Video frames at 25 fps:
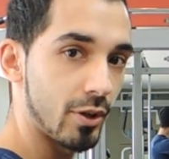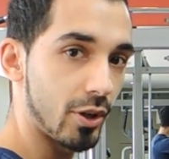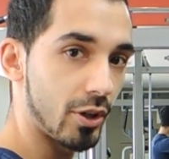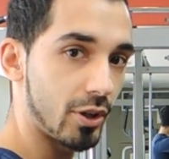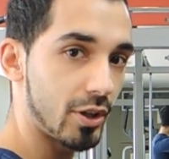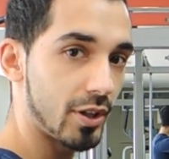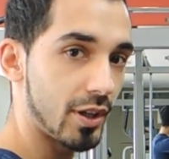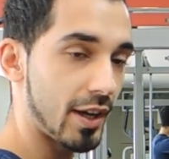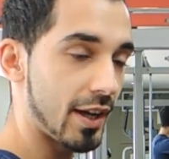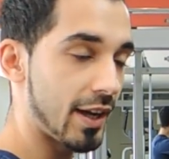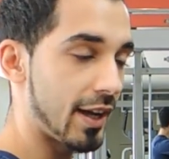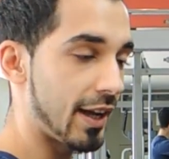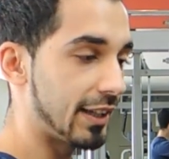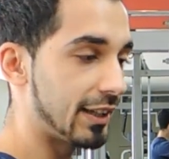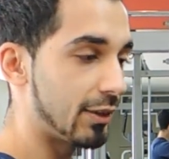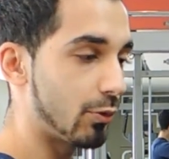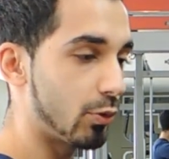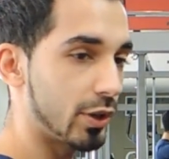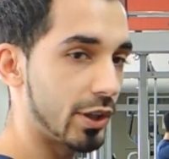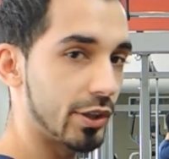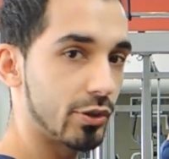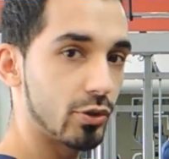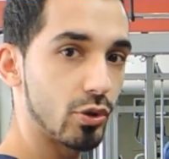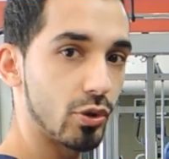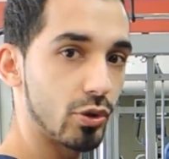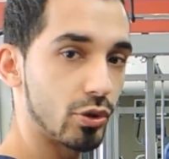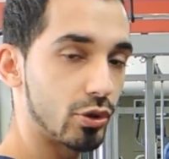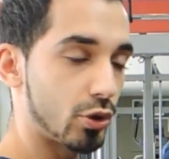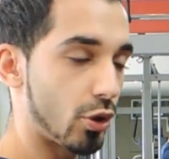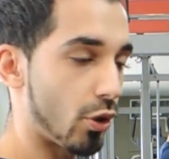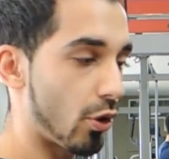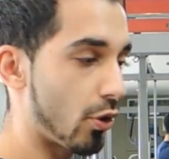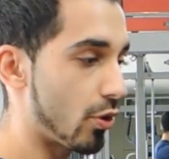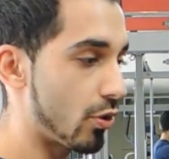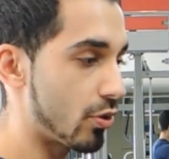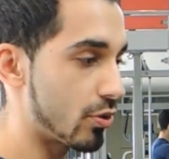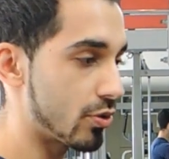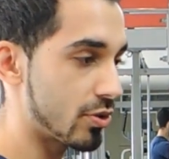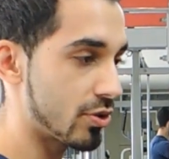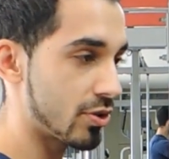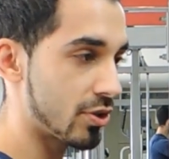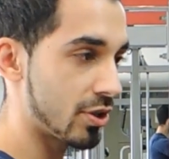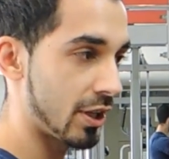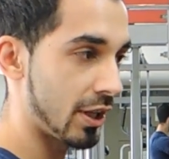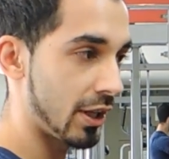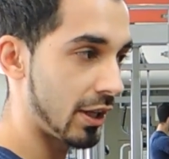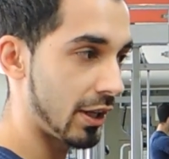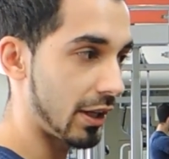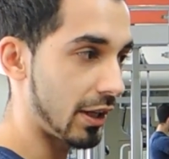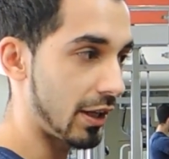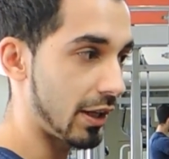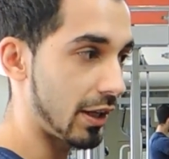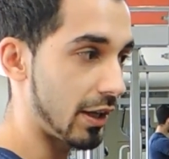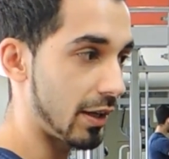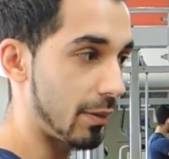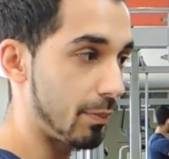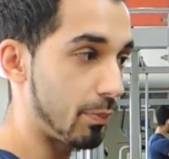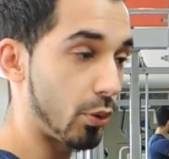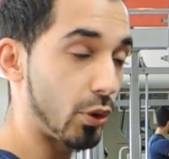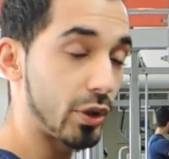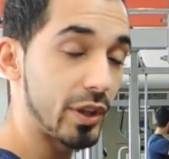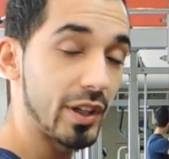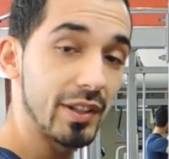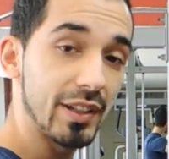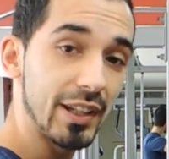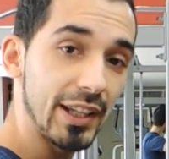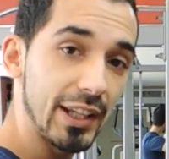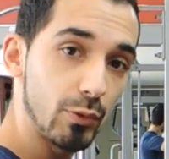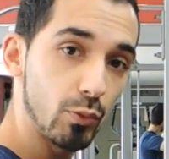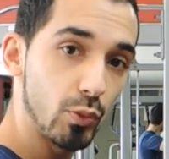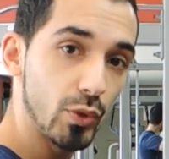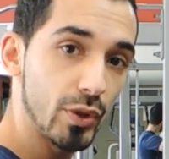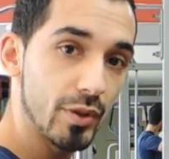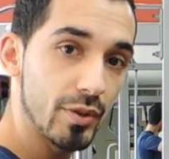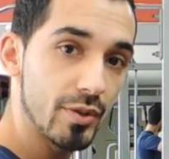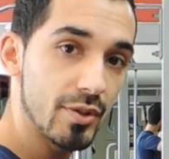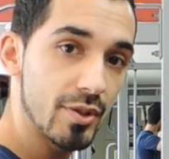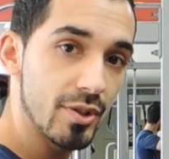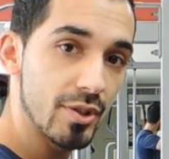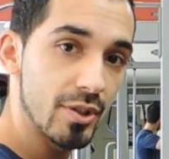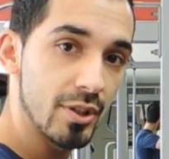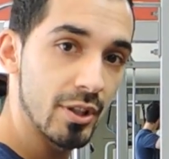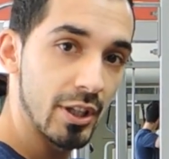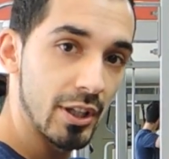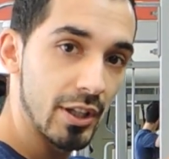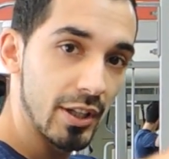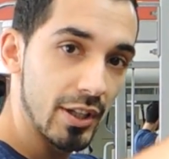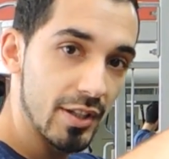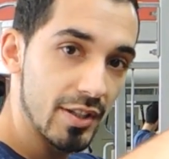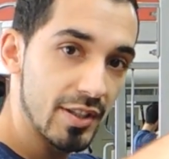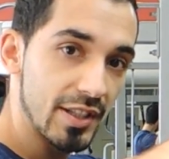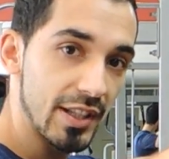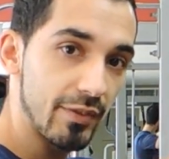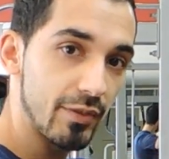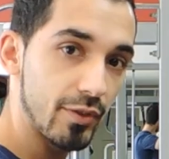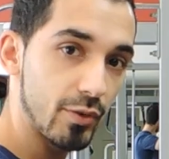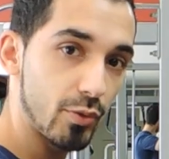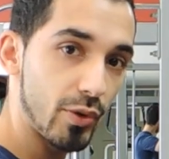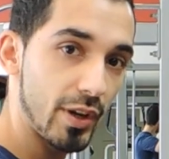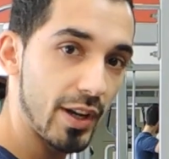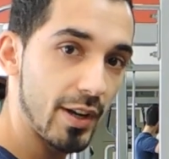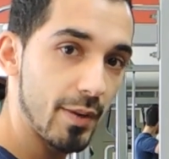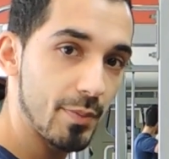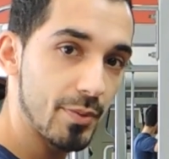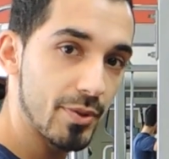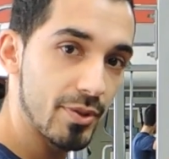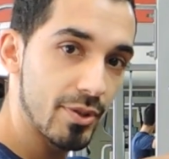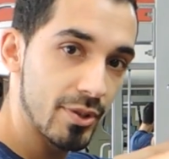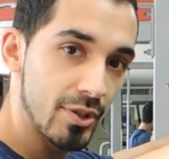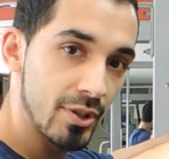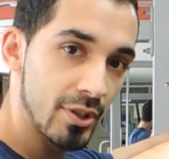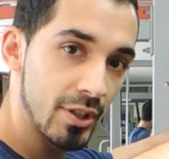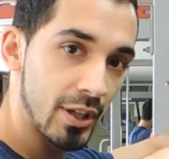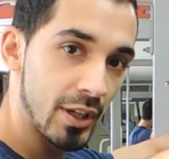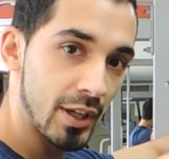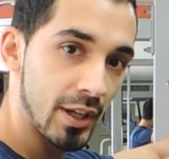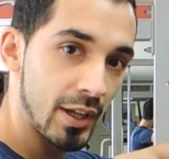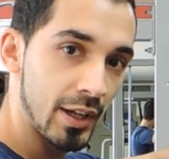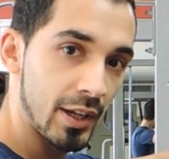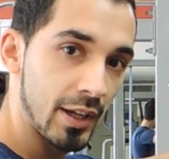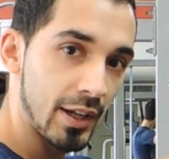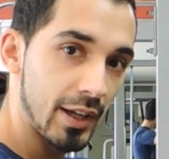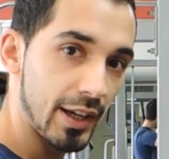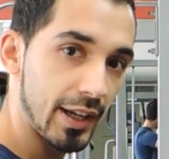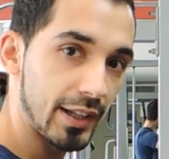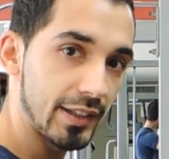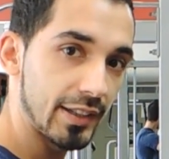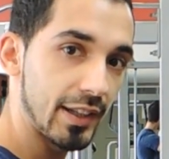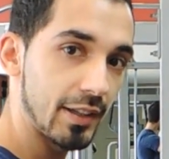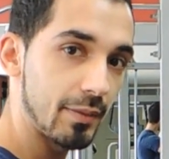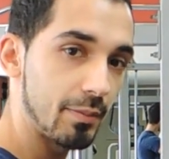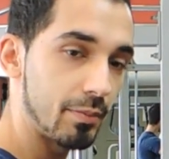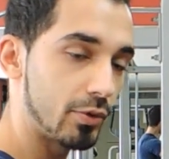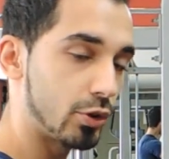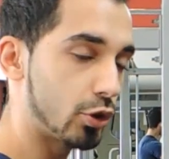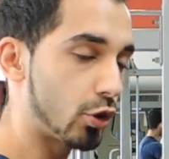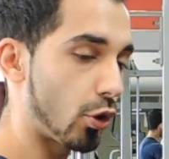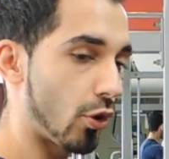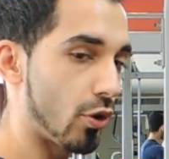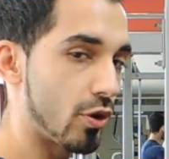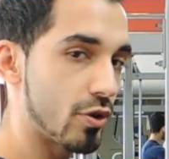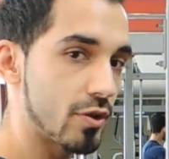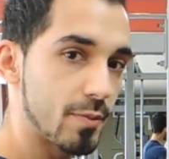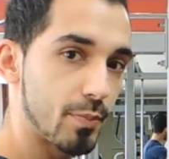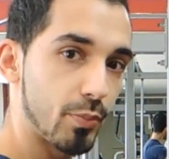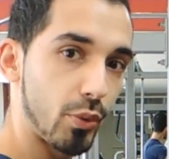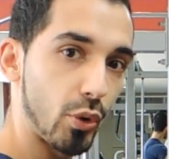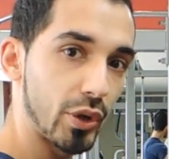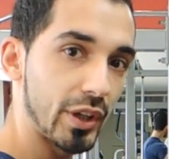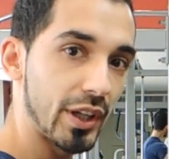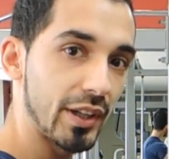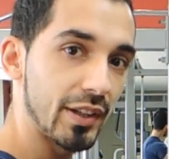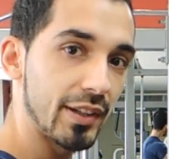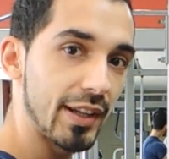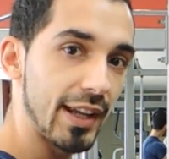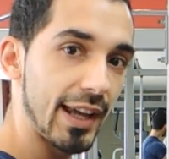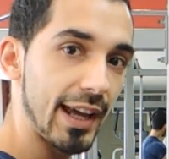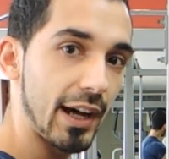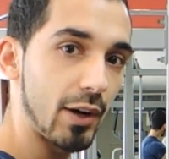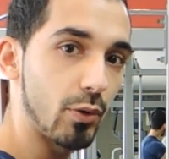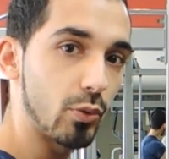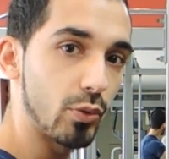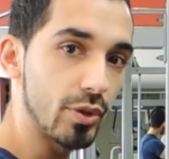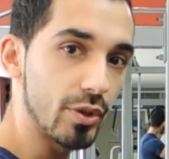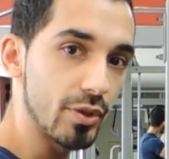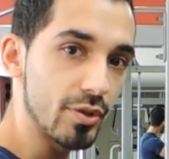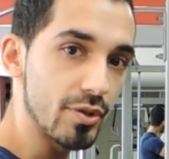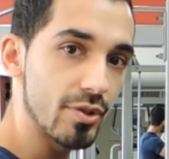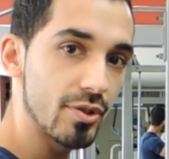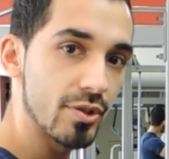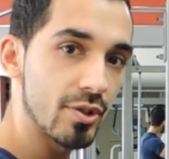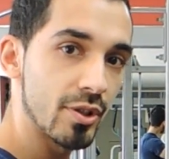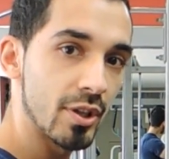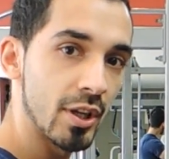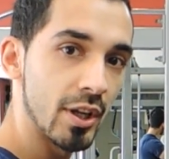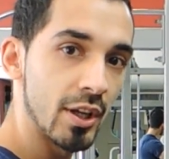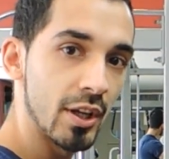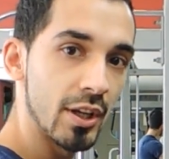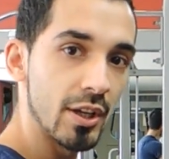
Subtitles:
Okay, and then we're going to do toes pointed inwards, 7 reps, and then toes pointed outwards.